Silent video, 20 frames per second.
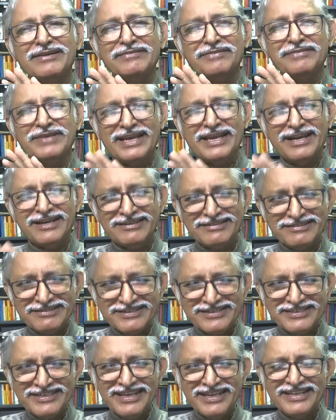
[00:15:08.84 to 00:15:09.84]
we
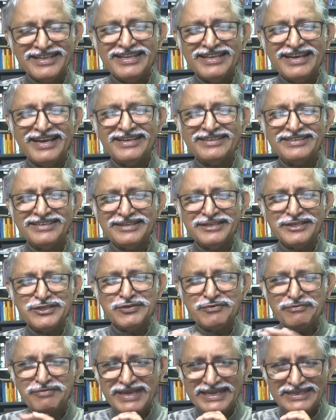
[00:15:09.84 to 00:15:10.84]
understand that it
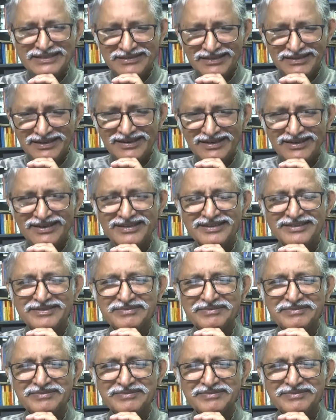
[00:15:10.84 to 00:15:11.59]
is fatal,